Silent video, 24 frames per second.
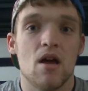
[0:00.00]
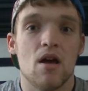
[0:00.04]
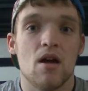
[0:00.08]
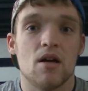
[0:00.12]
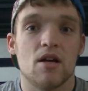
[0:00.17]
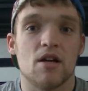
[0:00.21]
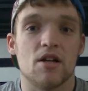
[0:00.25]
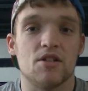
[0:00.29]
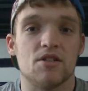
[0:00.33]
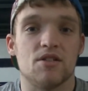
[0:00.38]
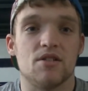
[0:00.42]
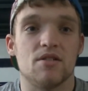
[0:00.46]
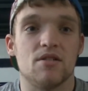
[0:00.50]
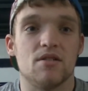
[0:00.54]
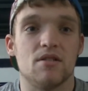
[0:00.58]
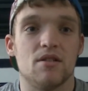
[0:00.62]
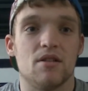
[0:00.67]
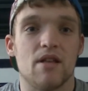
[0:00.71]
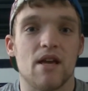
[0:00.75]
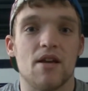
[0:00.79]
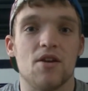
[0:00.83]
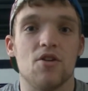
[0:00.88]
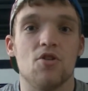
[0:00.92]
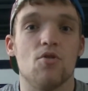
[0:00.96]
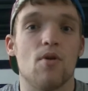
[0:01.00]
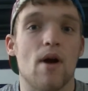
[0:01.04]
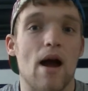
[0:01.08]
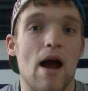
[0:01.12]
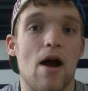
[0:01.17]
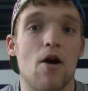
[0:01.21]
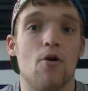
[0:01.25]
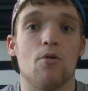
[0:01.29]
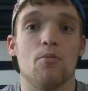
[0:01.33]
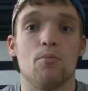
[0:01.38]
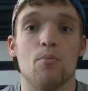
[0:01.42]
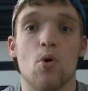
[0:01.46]
because they knew
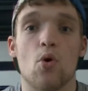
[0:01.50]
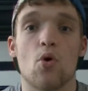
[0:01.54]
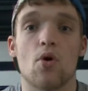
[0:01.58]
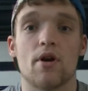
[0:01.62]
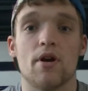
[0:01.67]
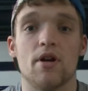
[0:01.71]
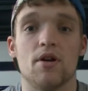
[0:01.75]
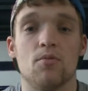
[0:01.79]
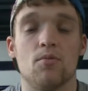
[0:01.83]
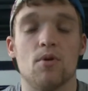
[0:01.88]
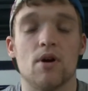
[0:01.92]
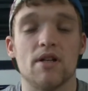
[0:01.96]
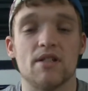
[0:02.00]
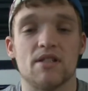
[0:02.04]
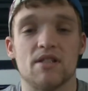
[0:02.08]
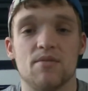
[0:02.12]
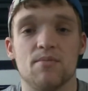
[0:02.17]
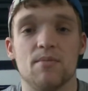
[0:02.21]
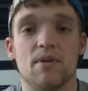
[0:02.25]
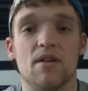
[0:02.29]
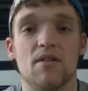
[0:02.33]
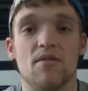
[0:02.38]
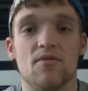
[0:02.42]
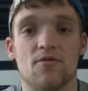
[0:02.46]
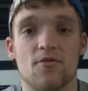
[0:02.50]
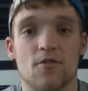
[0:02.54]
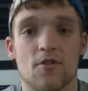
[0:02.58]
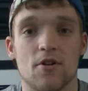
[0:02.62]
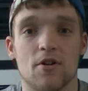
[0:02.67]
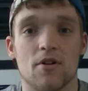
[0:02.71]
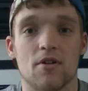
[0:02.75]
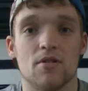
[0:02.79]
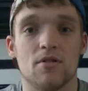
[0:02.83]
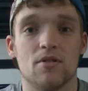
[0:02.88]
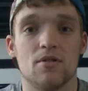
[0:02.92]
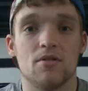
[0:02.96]
how important it was to me
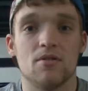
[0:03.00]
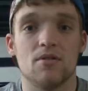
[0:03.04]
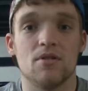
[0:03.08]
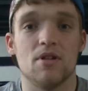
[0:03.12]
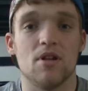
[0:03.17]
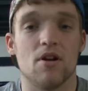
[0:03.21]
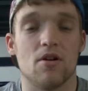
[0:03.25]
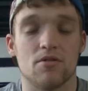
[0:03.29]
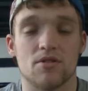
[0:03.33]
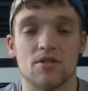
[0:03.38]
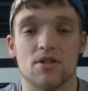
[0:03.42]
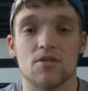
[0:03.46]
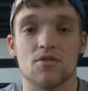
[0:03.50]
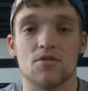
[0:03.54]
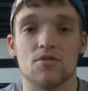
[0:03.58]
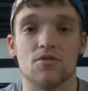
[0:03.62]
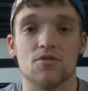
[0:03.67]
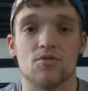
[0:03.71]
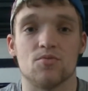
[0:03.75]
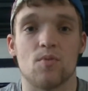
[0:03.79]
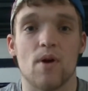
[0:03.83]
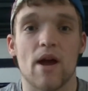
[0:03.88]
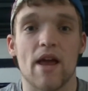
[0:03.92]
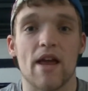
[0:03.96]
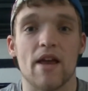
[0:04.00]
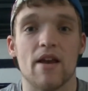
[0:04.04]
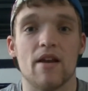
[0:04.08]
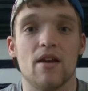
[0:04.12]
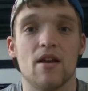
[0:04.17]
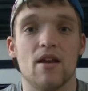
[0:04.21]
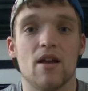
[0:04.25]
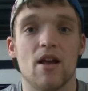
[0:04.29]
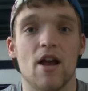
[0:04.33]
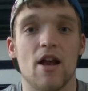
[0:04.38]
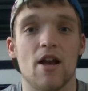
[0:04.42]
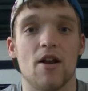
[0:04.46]
for to lose weight.
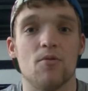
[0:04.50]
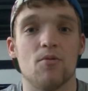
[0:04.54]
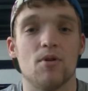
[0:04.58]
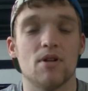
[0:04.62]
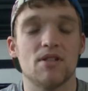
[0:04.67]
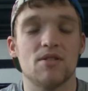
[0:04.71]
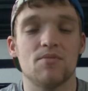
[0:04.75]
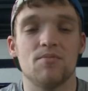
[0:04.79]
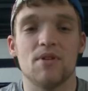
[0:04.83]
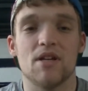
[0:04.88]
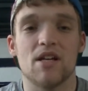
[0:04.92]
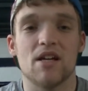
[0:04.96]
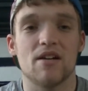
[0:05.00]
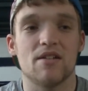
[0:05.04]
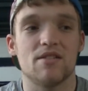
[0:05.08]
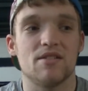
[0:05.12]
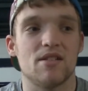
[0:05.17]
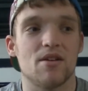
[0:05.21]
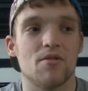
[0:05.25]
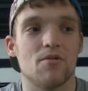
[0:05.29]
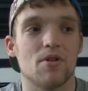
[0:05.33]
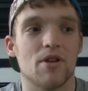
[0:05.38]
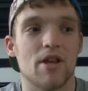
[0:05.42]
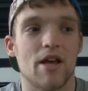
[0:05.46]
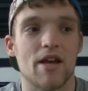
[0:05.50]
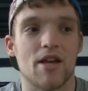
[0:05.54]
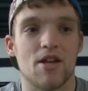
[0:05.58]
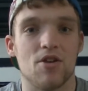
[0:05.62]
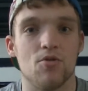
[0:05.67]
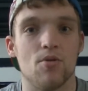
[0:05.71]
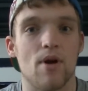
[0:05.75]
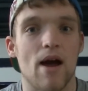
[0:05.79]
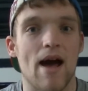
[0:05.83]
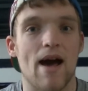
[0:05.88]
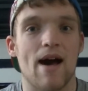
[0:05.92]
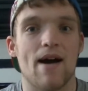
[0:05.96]
And it wasn't because they were like,
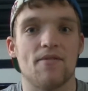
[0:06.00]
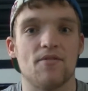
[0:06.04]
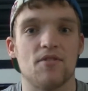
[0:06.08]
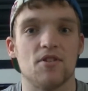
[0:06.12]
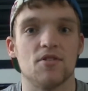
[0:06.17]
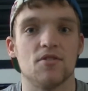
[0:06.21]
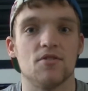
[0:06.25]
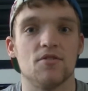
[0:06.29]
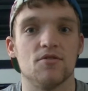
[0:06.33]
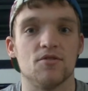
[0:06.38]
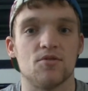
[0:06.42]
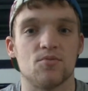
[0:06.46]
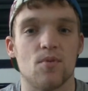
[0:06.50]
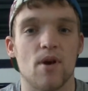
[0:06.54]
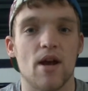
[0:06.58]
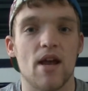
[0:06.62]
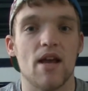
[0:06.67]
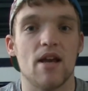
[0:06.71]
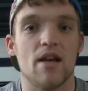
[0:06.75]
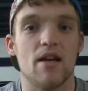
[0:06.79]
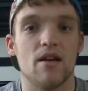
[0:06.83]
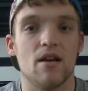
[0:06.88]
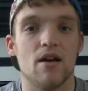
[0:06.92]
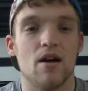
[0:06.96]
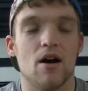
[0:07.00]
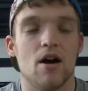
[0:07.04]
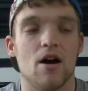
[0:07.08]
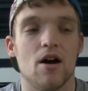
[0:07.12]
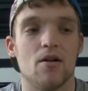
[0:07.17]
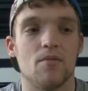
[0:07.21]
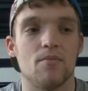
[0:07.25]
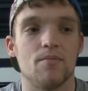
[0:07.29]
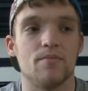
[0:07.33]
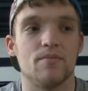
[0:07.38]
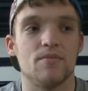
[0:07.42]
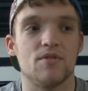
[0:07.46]
you have to lose weight,
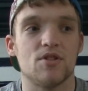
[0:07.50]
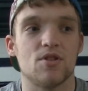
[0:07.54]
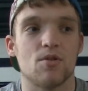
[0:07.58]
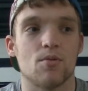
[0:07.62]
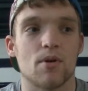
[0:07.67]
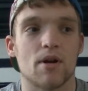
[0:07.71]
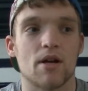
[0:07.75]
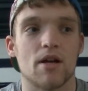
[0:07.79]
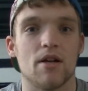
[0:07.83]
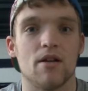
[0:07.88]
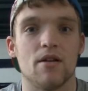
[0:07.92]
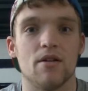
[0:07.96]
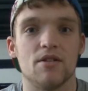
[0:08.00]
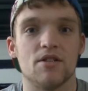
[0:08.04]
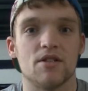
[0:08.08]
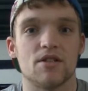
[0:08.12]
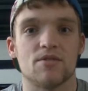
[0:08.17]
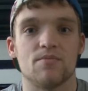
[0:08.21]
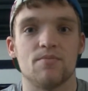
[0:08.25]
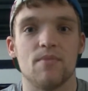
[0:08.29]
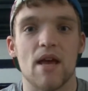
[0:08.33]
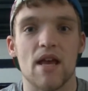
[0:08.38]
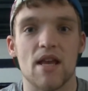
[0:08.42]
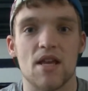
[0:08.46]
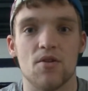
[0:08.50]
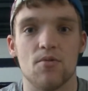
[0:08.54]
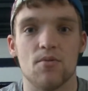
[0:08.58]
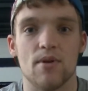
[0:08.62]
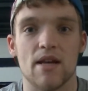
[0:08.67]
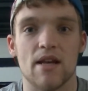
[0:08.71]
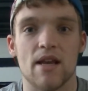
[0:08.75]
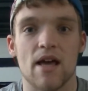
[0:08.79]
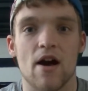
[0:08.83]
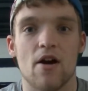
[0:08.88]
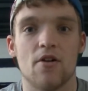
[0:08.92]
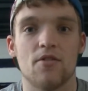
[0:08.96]
so we're gonna just make you
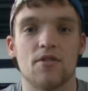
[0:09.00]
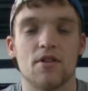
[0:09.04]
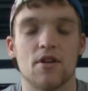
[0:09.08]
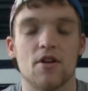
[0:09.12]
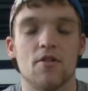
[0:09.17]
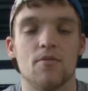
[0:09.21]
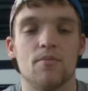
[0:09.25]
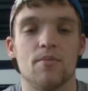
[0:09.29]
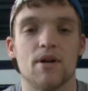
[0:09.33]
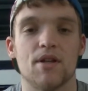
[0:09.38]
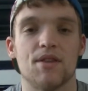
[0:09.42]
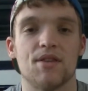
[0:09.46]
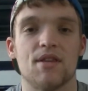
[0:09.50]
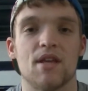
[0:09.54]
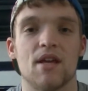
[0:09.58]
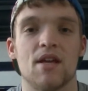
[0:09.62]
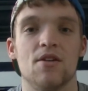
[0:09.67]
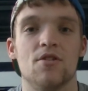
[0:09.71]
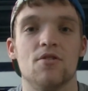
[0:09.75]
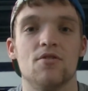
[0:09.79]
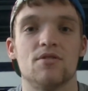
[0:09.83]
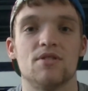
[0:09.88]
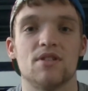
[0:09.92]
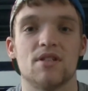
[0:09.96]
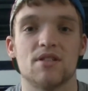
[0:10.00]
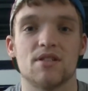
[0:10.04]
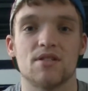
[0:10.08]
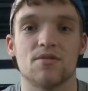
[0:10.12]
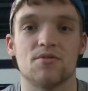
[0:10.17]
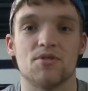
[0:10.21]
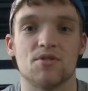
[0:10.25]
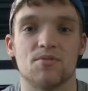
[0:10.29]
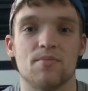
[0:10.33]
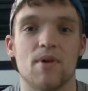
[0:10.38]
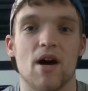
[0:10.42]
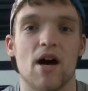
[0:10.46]
eat healthier, but they knew since it
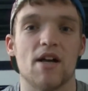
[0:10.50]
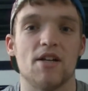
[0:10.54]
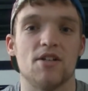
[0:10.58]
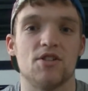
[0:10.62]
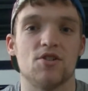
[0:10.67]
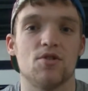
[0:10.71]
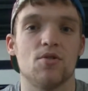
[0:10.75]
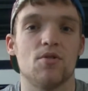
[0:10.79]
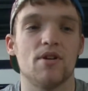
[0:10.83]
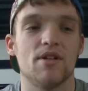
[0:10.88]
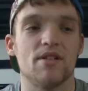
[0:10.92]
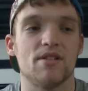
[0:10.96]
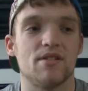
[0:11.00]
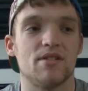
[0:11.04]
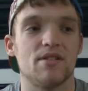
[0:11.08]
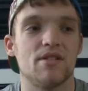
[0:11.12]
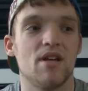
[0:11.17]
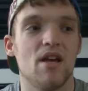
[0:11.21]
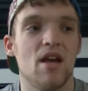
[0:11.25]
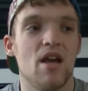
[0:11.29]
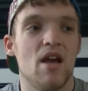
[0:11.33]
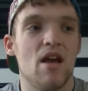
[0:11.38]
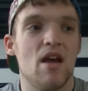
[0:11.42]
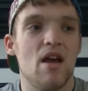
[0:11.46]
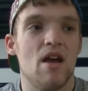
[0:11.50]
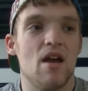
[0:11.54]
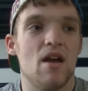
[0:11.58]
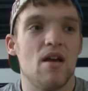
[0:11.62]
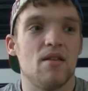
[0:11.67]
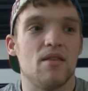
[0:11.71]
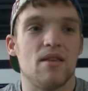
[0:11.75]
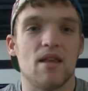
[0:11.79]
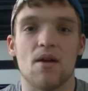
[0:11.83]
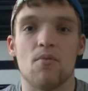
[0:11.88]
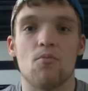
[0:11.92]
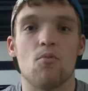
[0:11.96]
was my choice,
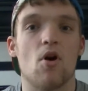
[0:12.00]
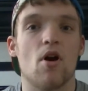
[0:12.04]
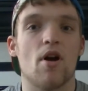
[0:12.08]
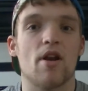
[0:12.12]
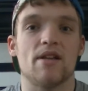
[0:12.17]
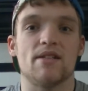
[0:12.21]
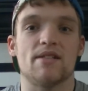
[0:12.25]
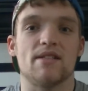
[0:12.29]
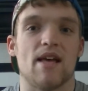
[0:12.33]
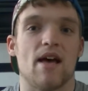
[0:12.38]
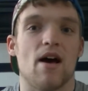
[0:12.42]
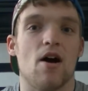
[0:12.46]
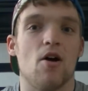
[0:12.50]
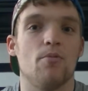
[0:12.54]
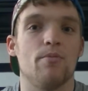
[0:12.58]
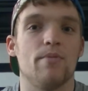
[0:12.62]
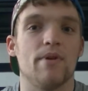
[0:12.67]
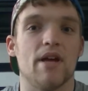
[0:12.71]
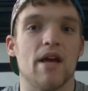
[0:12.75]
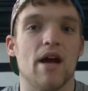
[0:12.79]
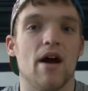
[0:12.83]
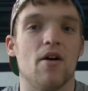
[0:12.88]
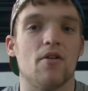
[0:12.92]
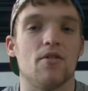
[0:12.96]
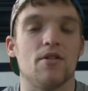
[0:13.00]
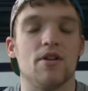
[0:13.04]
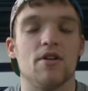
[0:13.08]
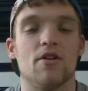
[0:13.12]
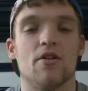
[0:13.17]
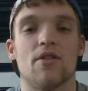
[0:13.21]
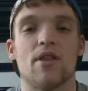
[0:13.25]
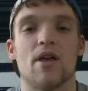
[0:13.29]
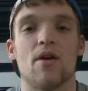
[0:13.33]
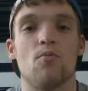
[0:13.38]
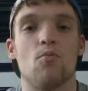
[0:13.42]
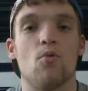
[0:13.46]
they wanted to help me out.
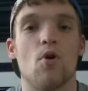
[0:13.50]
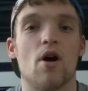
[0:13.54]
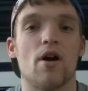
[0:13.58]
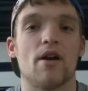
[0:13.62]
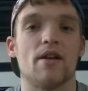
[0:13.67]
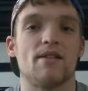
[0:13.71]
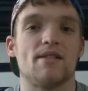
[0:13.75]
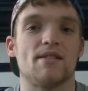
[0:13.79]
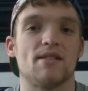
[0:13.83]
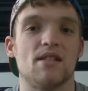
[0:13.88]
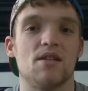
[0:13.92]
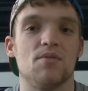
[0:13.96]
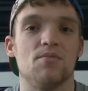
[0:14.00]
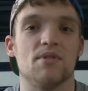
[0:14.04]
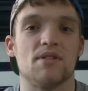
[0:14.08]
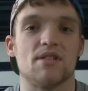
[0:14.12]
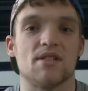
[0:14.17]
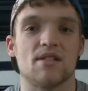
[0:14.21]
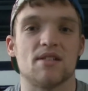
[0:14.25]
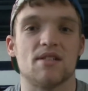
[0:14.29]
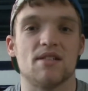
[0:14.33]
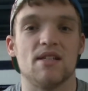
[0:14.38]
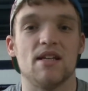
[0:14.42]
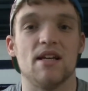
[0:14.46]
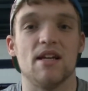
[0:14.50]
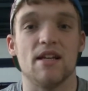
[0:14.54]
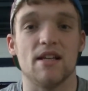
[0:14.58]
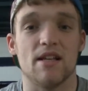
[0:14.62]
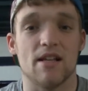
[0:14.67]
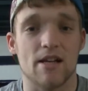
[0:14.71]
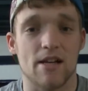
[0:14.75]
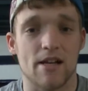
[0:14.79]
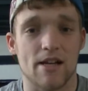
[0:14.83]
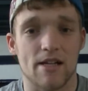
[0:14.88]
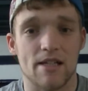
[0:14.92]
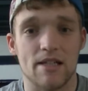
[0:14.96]
They wanted to see me succeed.
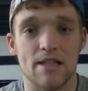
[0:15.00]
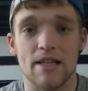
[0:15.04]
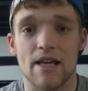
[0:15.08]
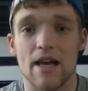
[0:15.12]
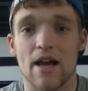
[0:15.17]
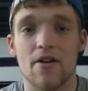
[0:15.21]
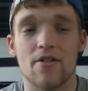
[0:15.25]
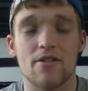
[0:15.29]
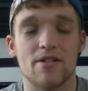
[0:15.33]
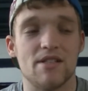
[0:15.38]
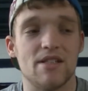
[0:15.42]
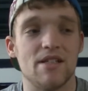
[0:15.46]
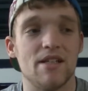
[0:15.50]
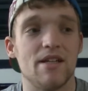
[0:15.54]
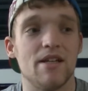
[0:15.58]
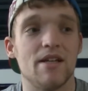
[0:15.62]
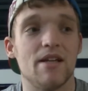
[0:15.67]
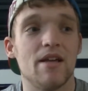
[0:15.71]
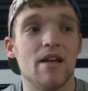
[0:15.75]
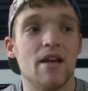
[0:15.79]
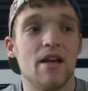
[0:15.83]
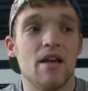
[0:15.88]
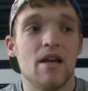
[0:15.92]
And I can guarantee